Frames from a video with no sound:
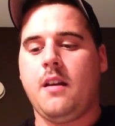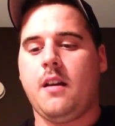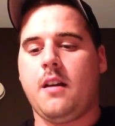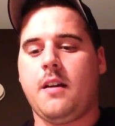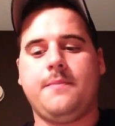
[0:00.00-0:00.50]

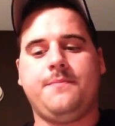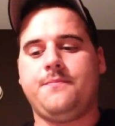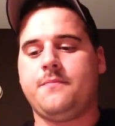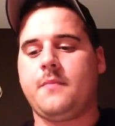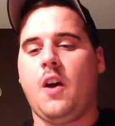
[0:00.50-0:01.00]
But
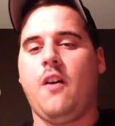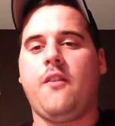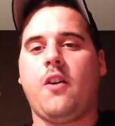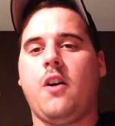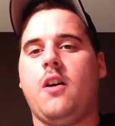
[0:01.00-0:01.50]

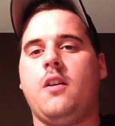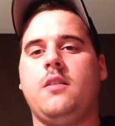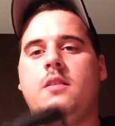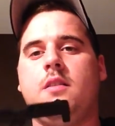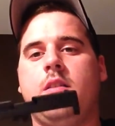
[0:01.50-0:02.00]
overall,
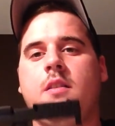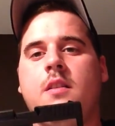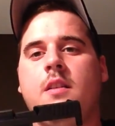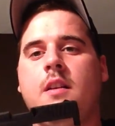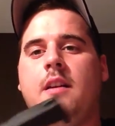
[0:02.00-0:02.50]

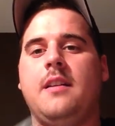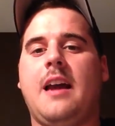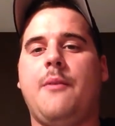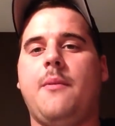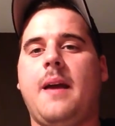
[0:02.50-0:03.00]

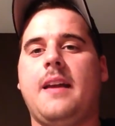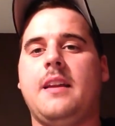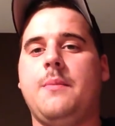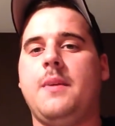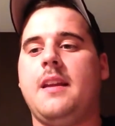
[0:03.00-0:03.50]
Diamondback
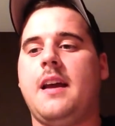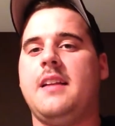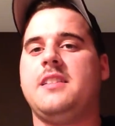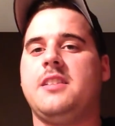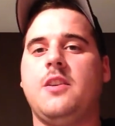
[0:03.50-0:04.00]

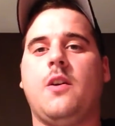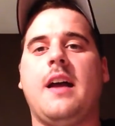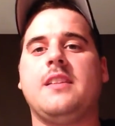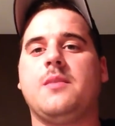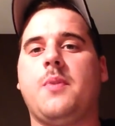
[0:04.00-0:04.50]
DB9 still
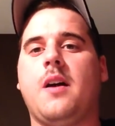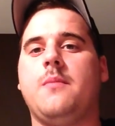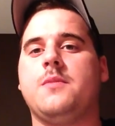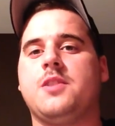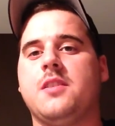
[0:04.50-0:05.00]
has the
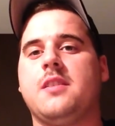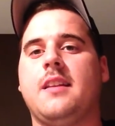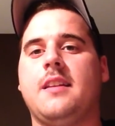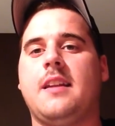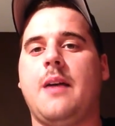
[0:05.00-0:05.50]
problems, just like
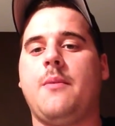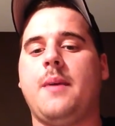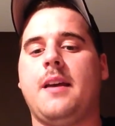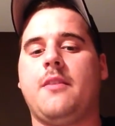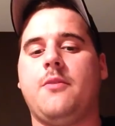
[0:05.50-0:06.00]
the
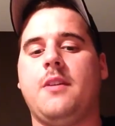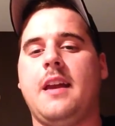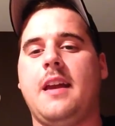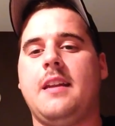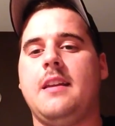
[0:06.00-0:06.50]
Diamondback
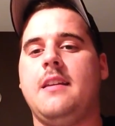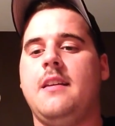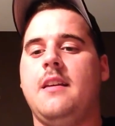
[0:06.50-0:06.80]
380.